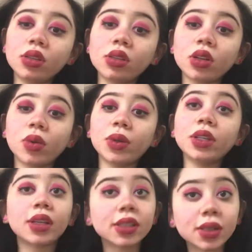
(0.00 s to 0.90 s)
So we
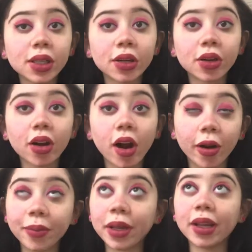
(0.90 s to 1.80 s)
did get to hear her
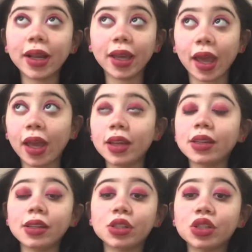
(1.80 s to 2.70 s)
heartbeat again,
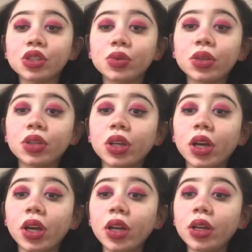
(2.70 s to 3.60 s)
and it's doing
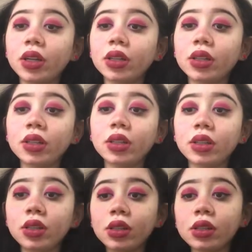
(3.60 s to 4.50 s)
good.
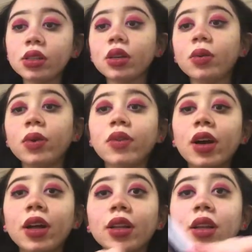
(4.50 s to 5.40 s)
So we've got